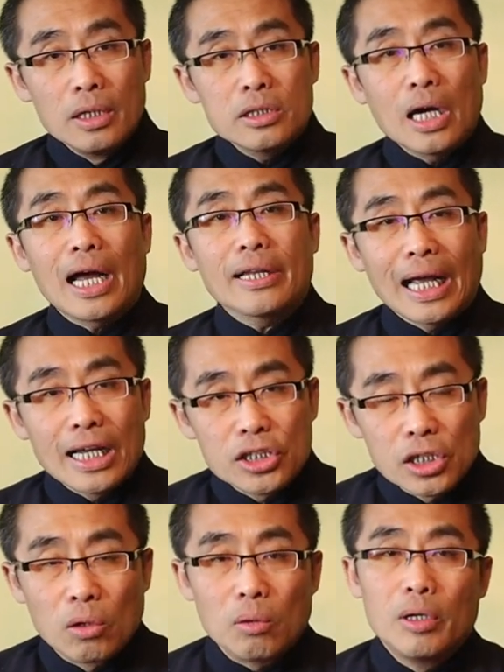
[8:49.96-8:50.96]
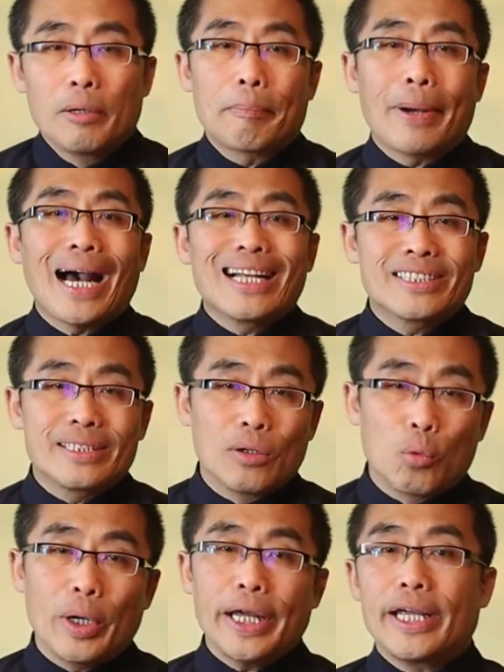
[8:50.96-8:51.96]
Chang Naizhou passed
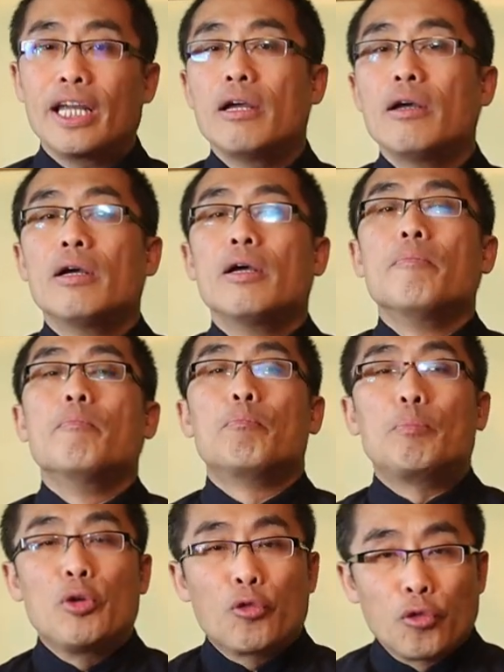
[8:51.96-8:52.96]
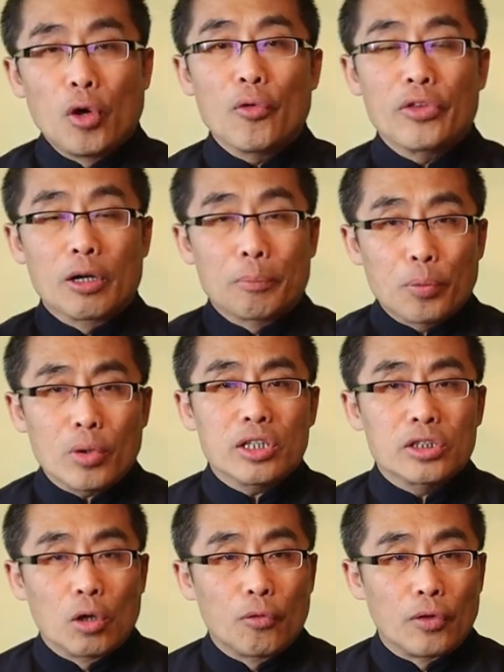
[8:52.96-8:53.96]
away before the
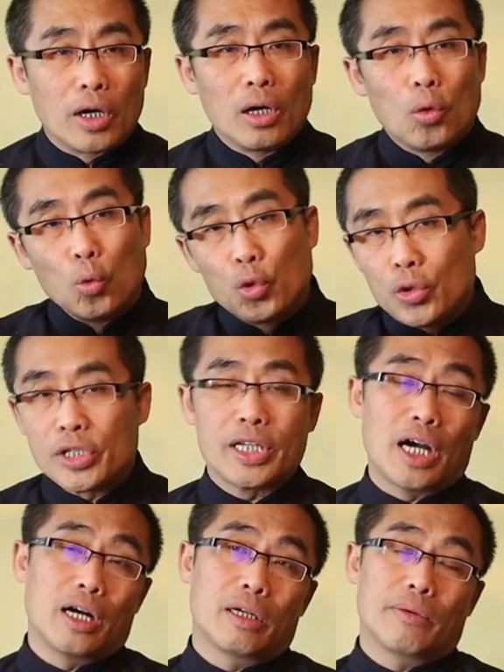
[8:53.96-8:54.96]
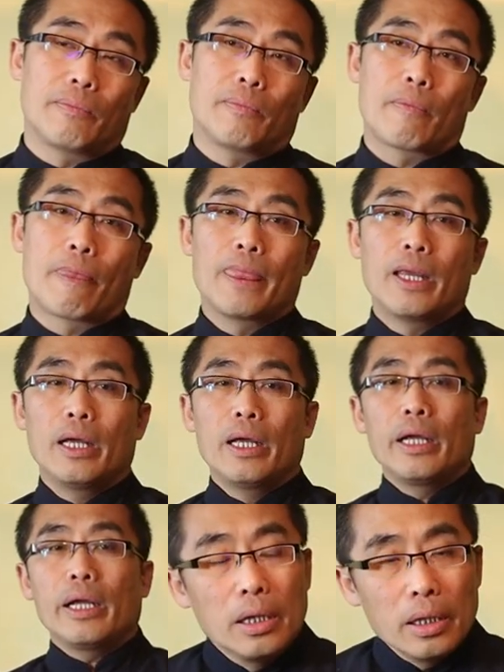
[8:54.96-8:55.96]
birth of Wu Yuxiang.
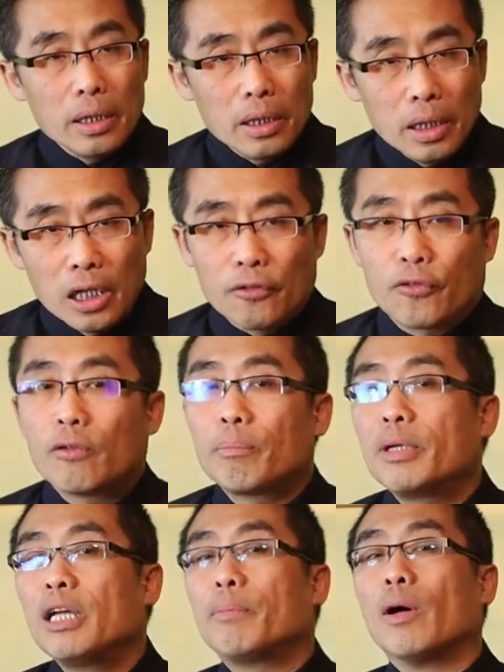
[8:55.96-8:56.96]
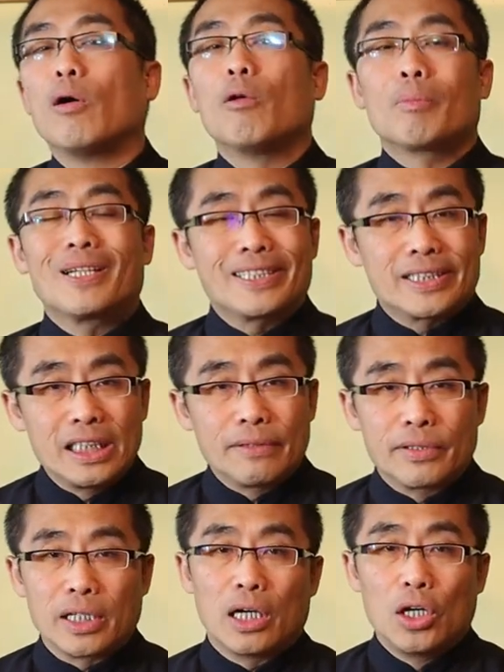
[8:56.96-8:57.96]
If people
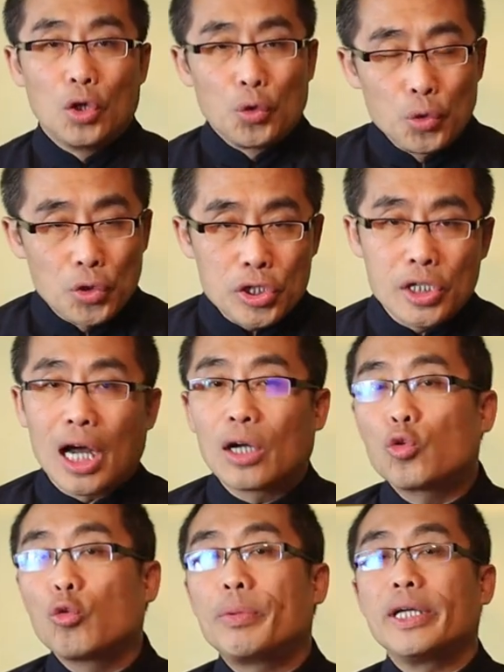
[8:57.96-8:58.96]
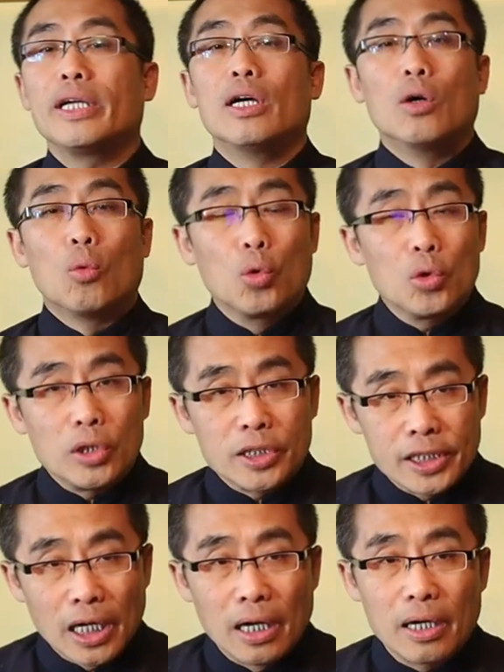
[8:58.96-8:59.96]
perceived Yuxiang to be Wu
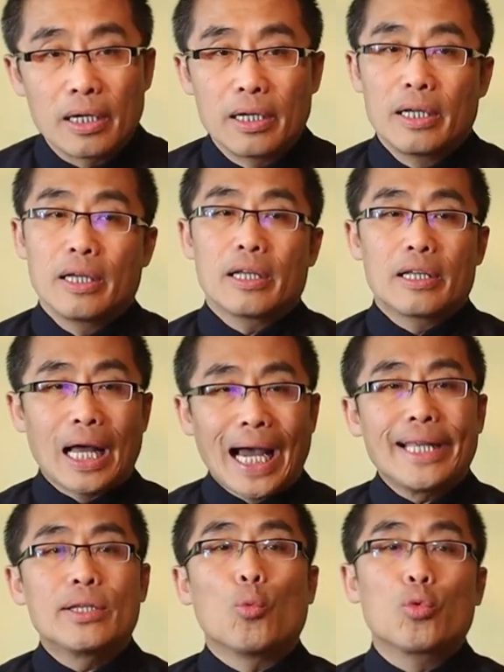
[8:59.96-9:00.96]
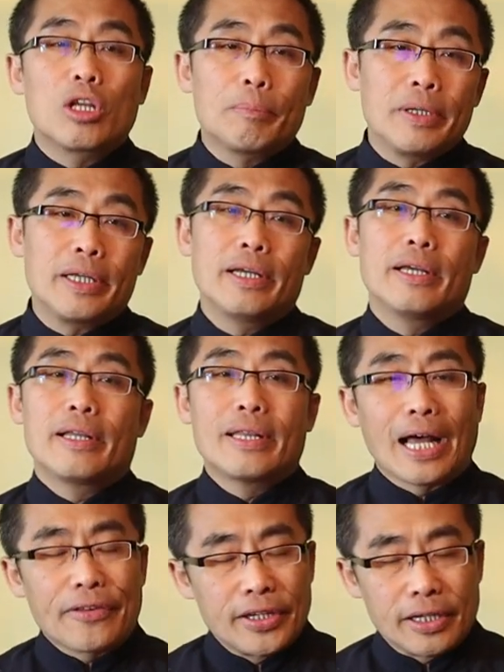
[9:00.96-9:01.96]
Yuxiang, that would be
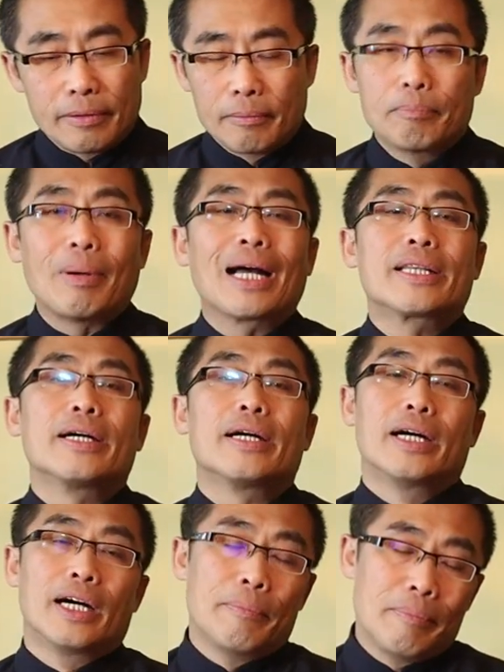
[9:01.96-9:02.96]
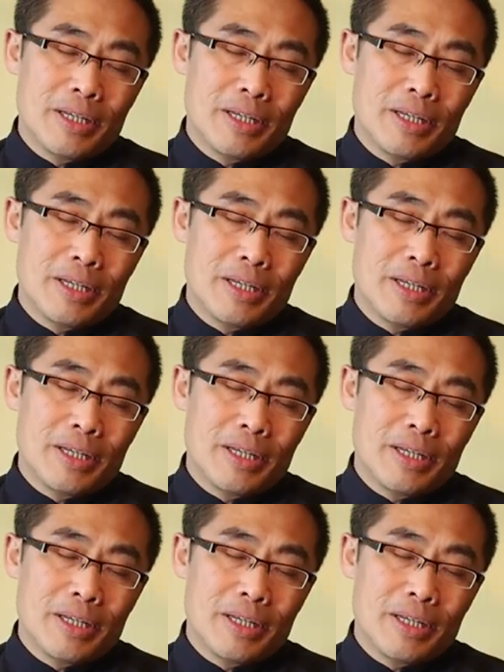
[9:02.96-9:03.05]
nothing but a